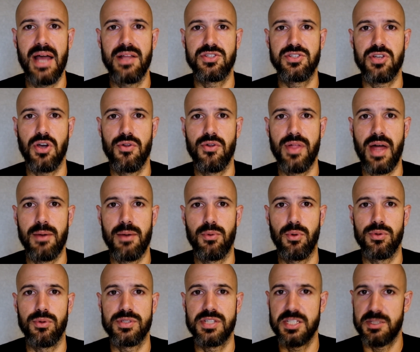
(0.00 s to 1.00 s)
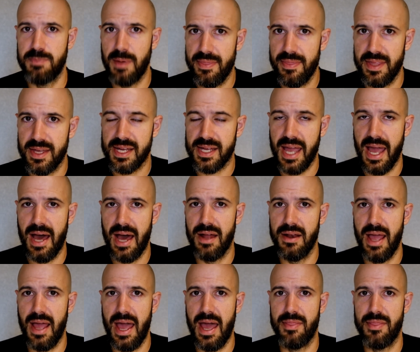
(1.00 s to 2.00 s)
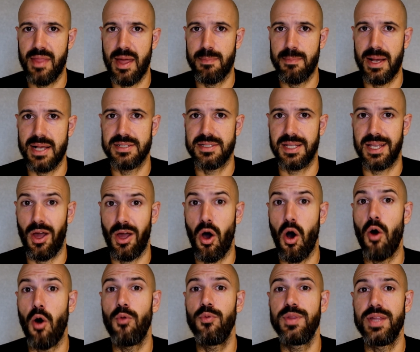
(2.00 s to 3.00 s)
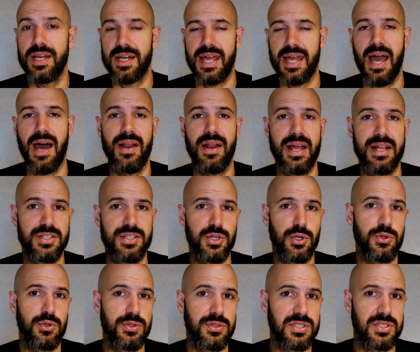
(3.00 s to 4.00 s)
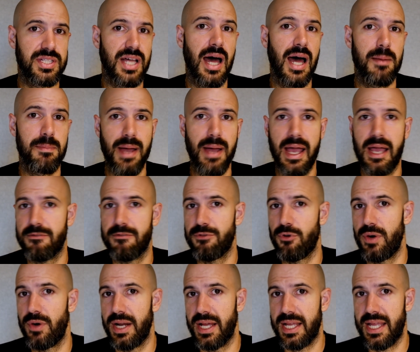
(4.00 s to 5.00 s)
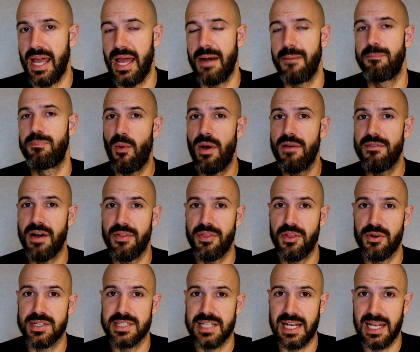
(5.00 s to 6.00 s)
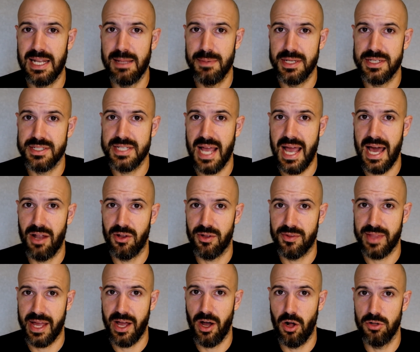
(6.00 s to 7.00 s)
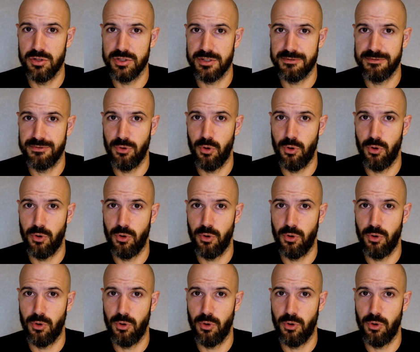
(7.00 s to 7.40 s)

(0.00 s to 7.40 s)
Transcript: and so they will suspend the account and they basically hold the account until you start paying for it again. However, there is a limit to how long they hold it